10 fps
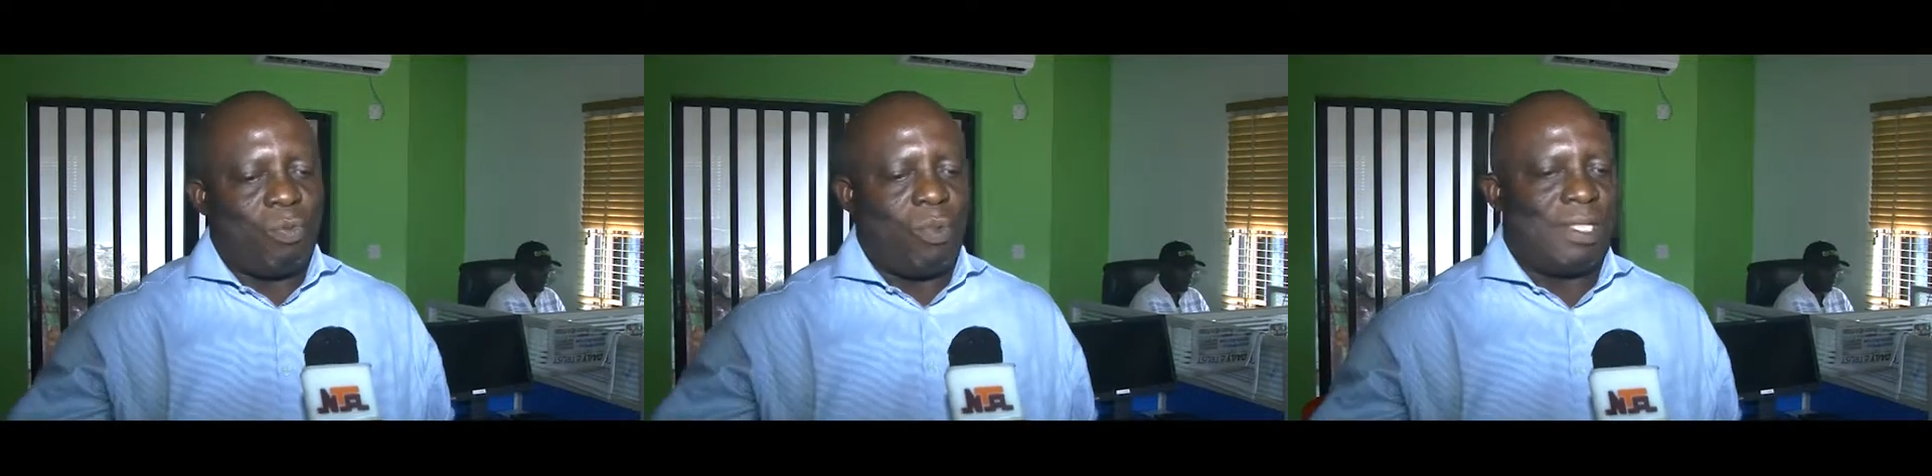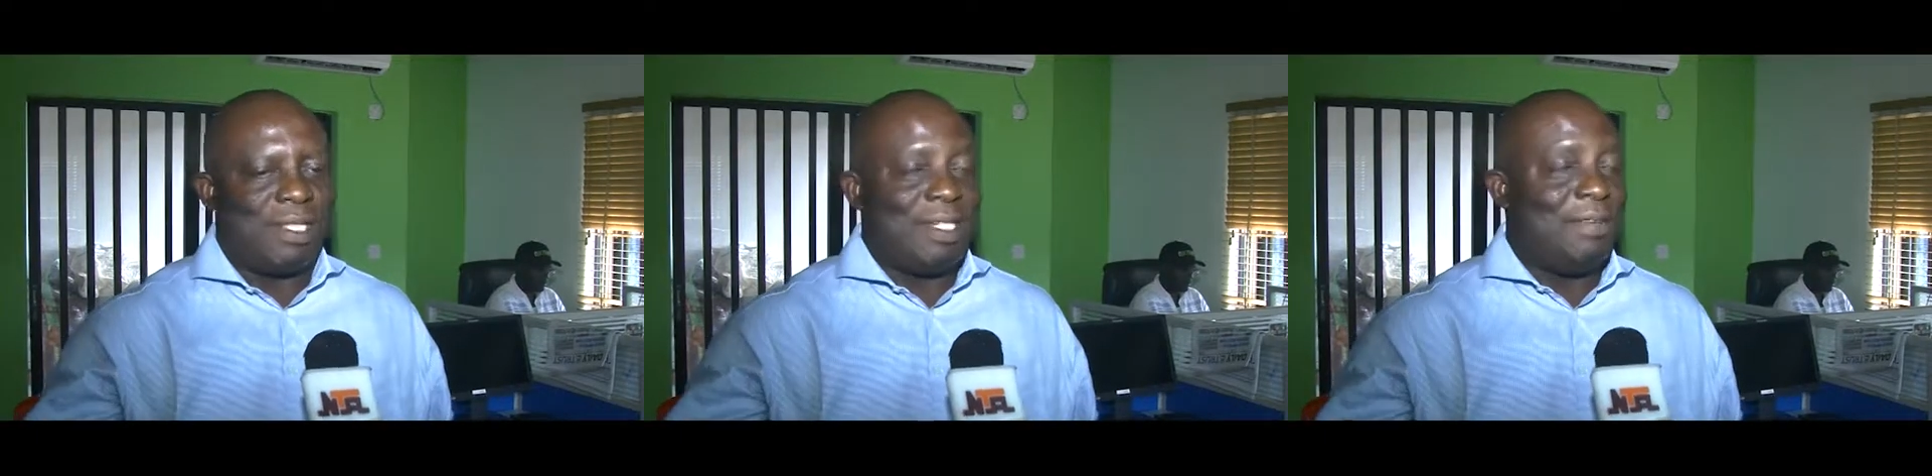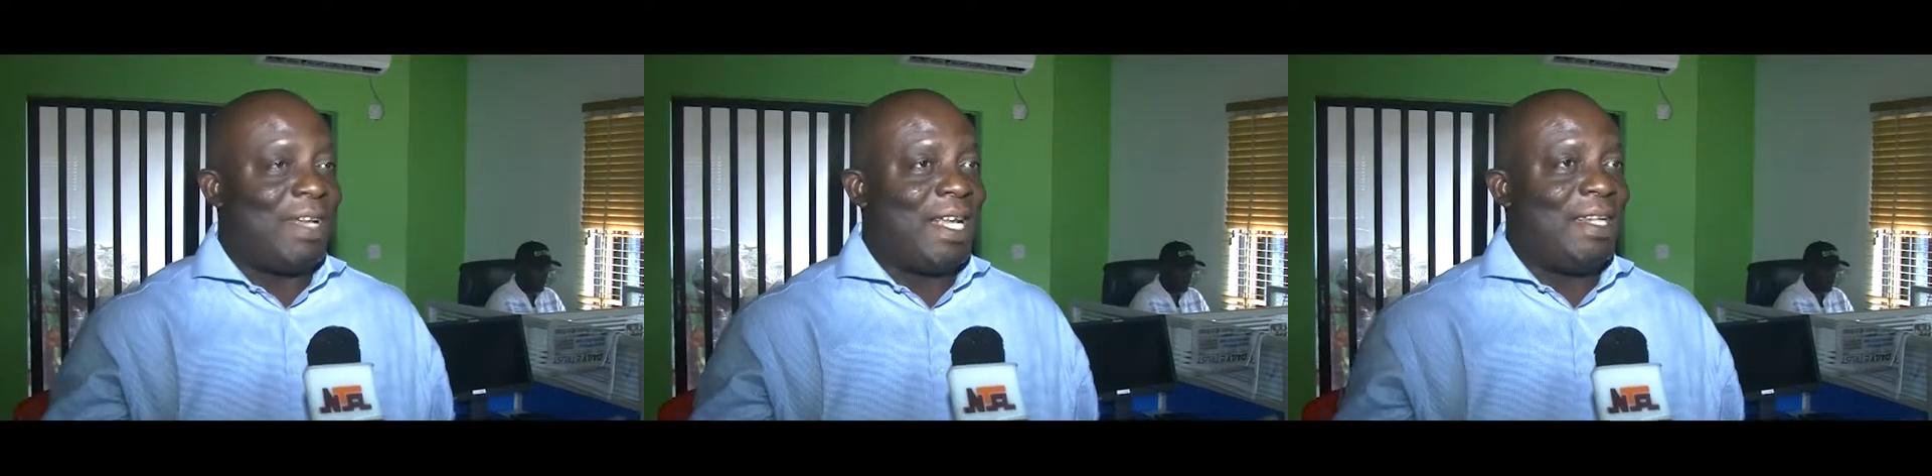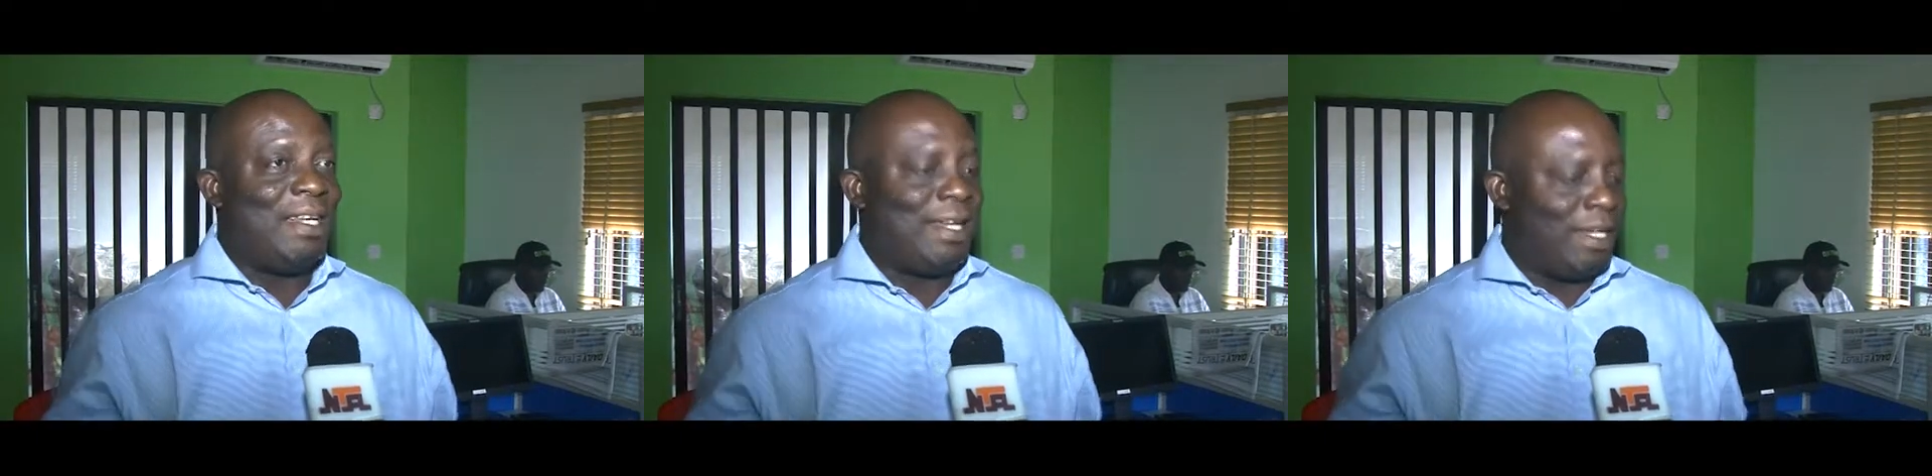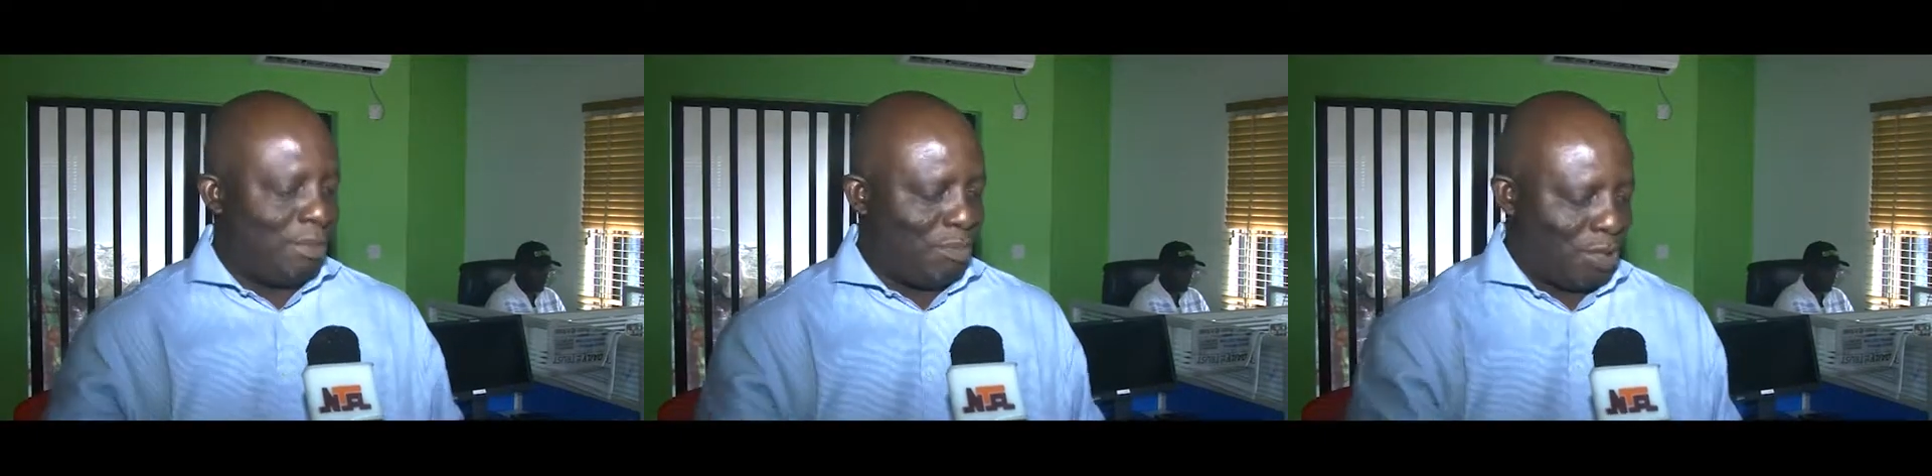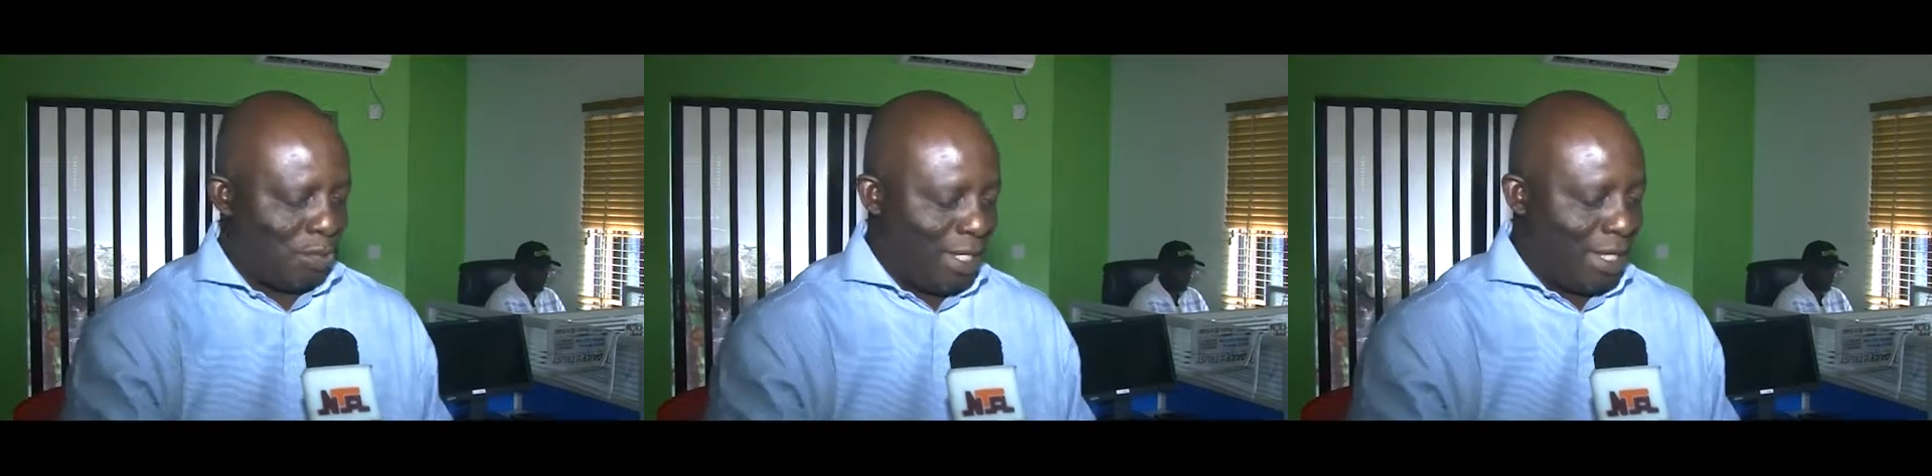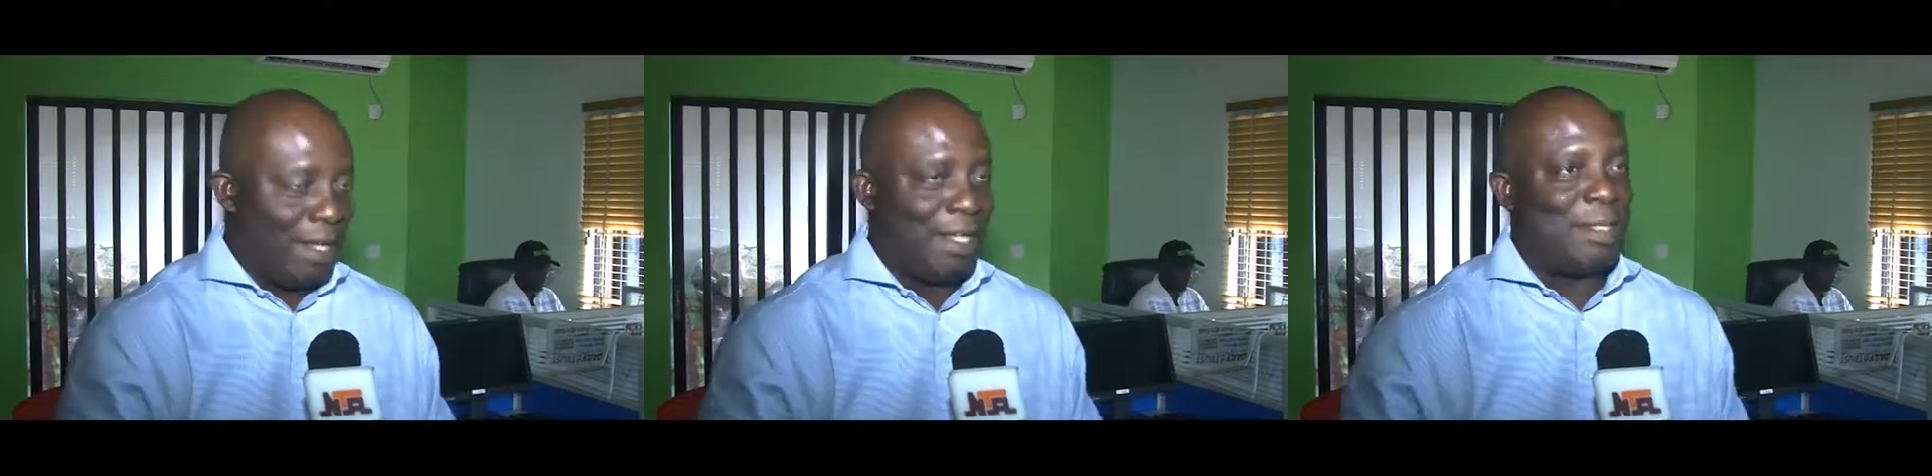what's the dividing line between
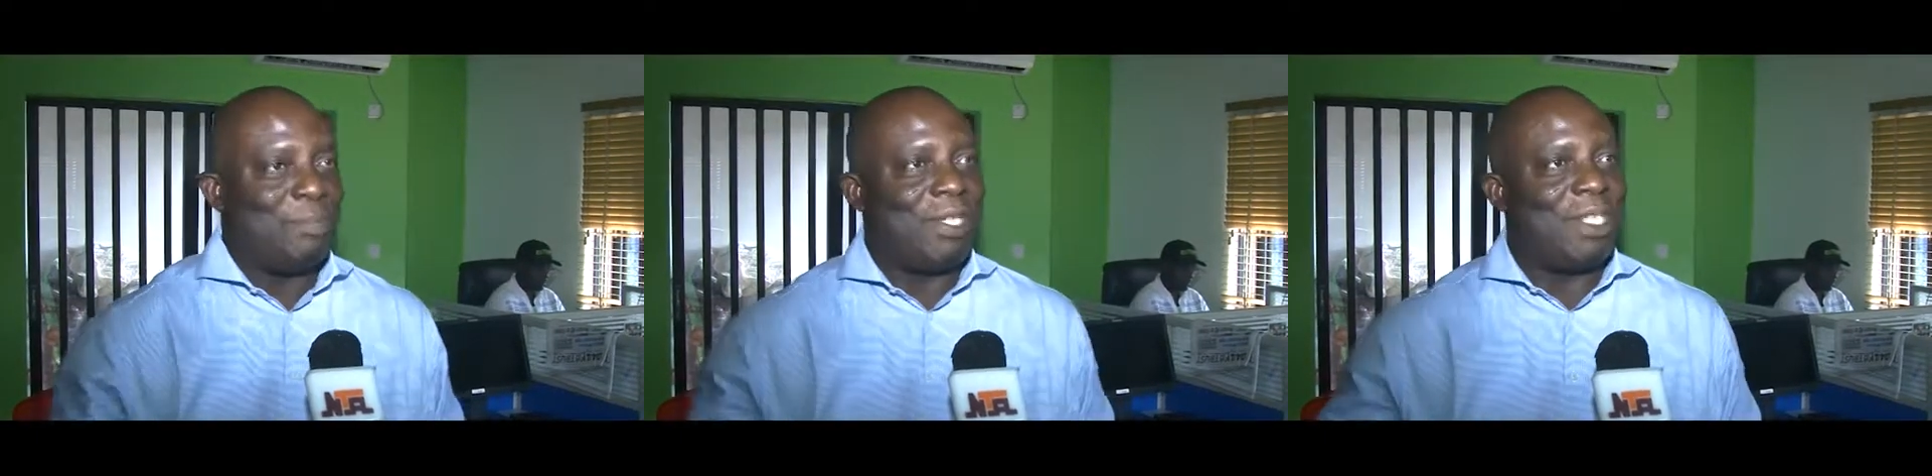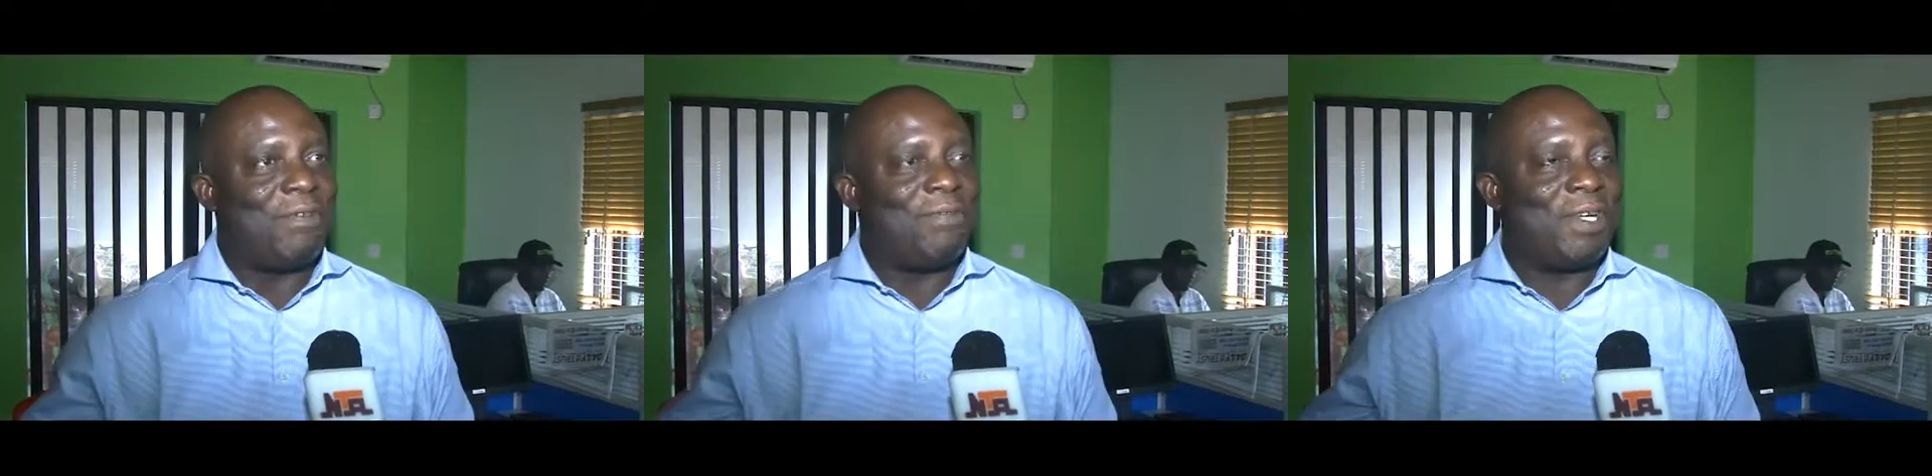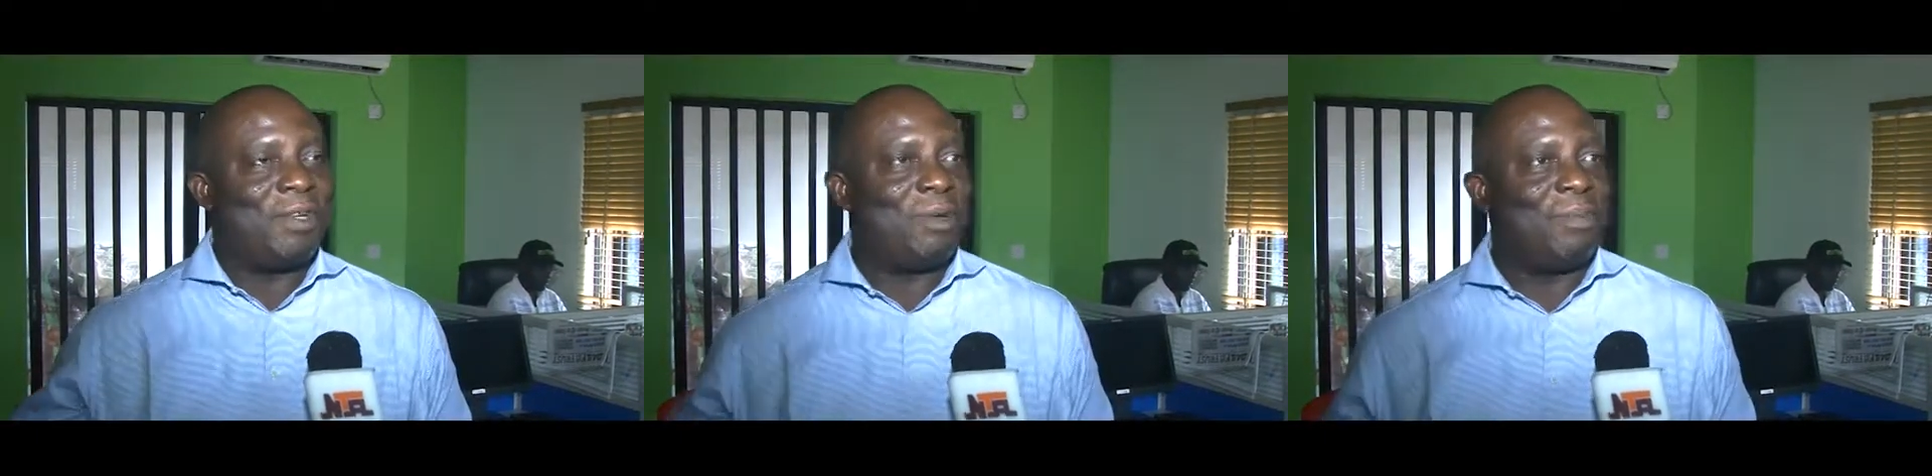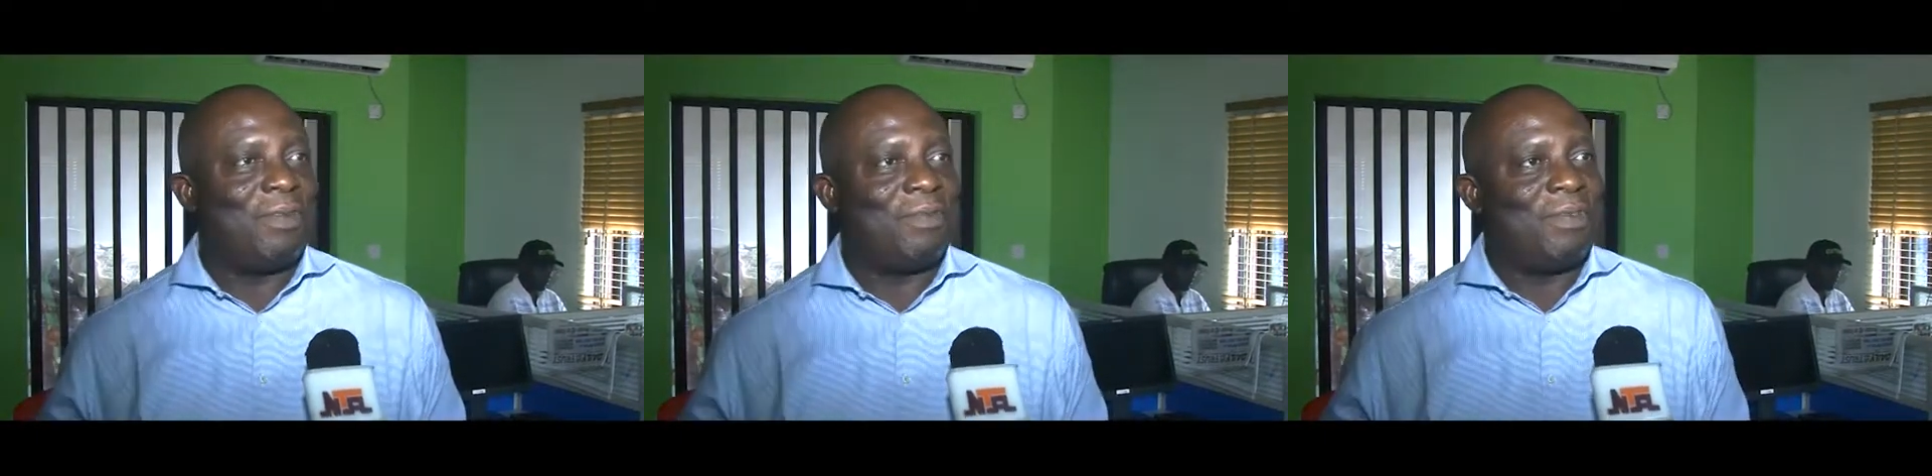hate speech and freedom of